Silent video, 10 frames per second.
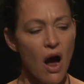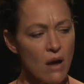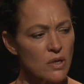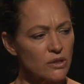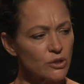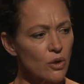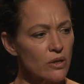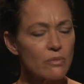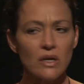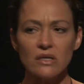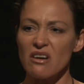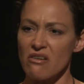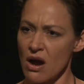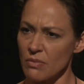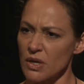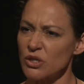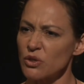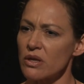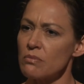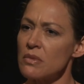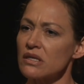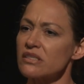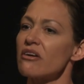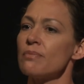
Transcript: I'm going to join the military,